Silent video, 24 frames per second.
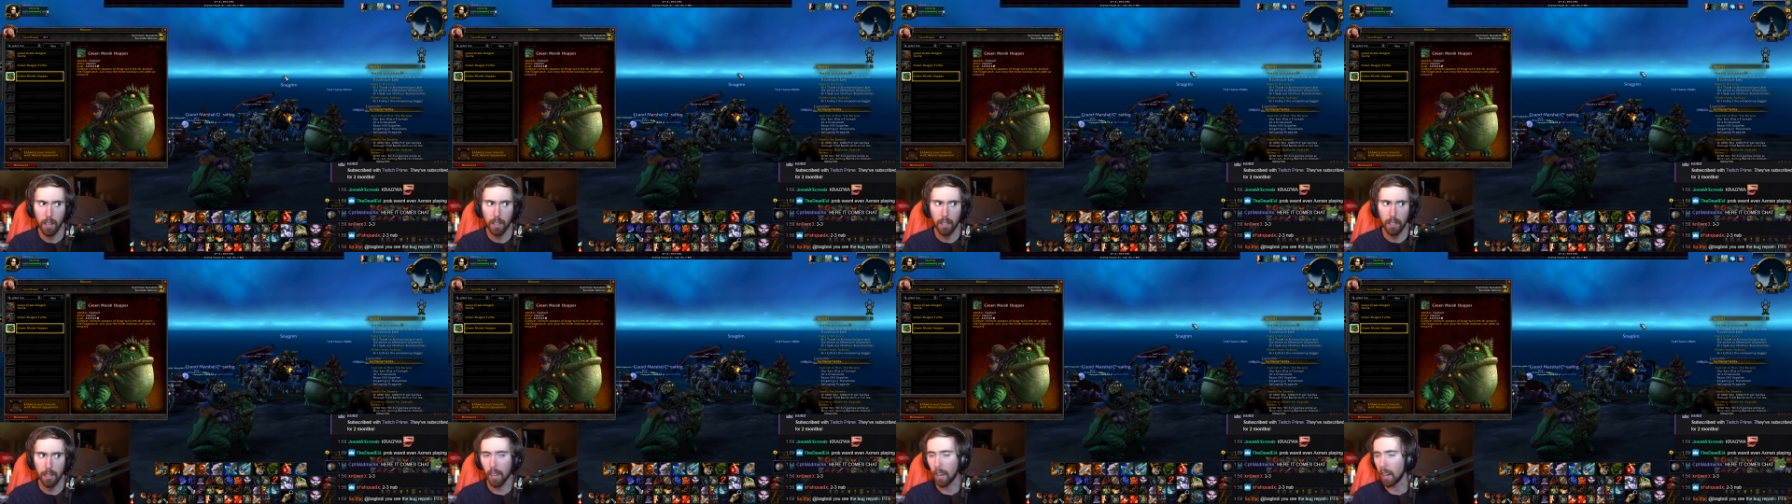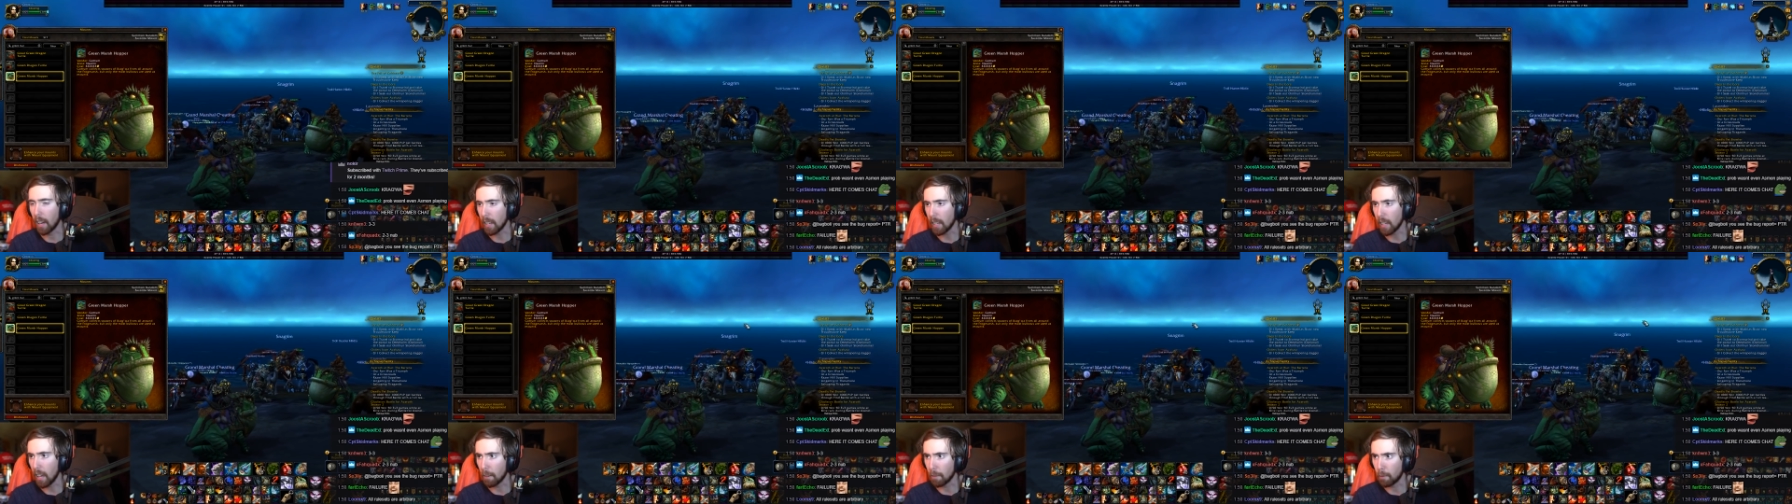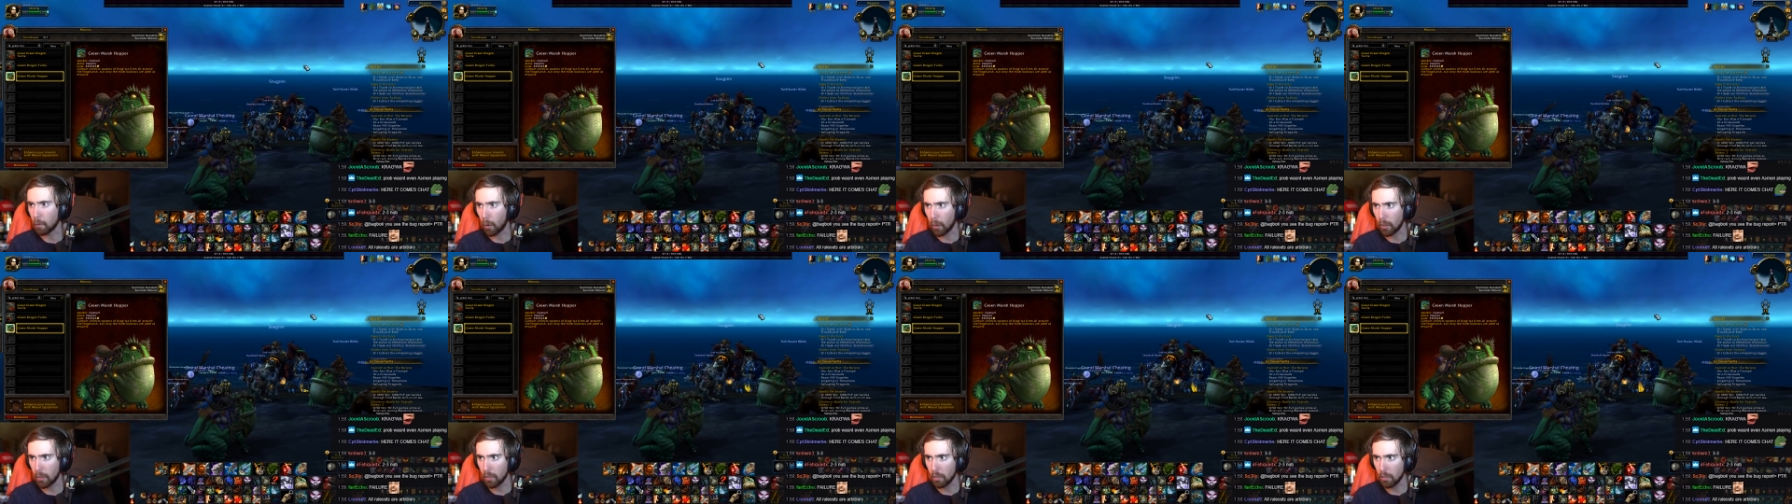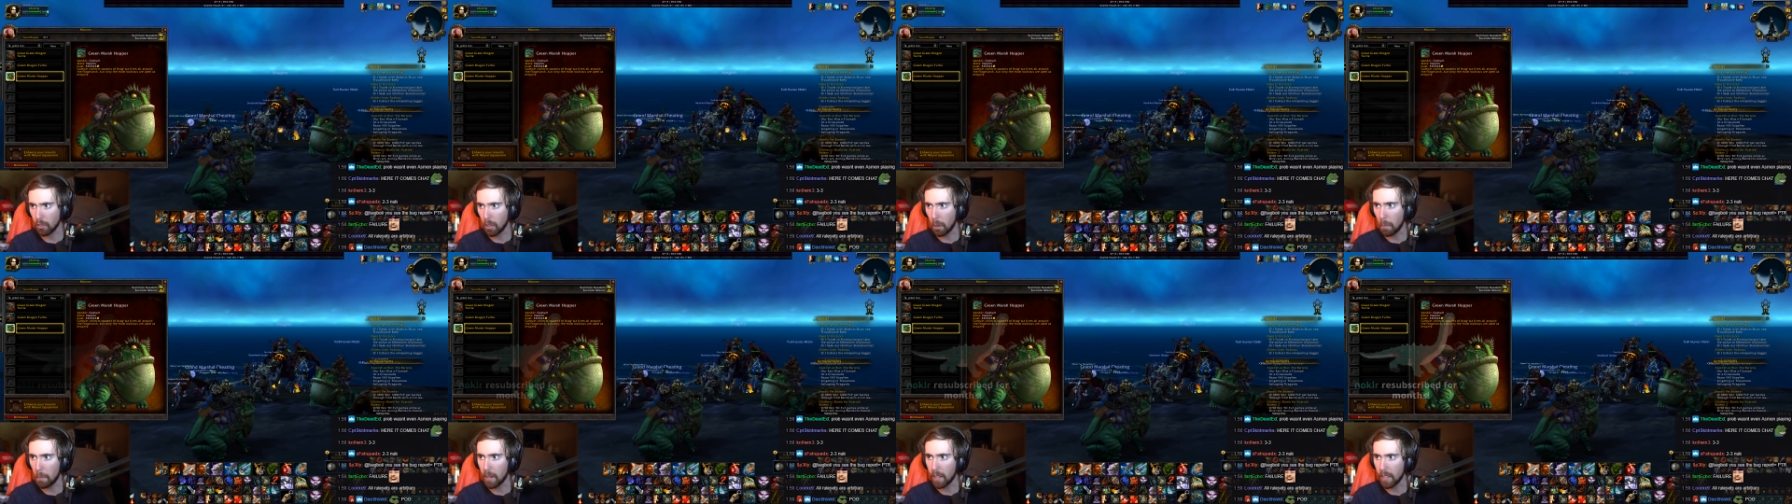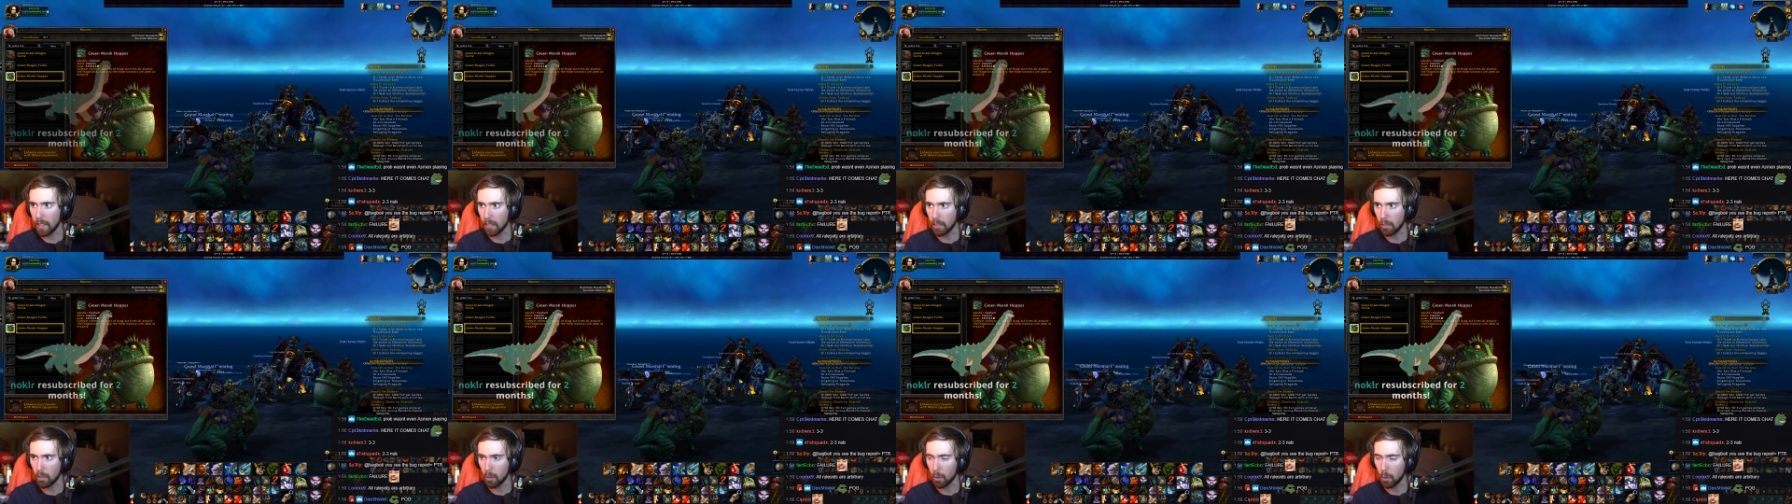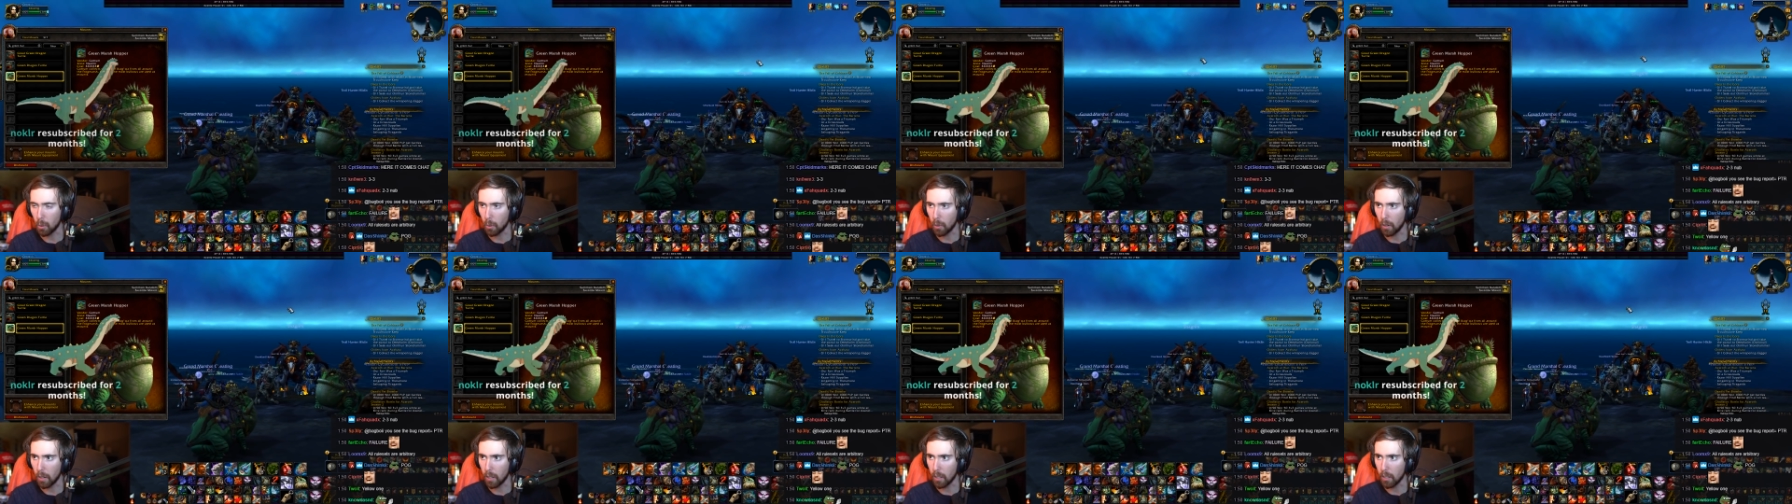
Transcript: Yeah, yeah. Forcing somebody into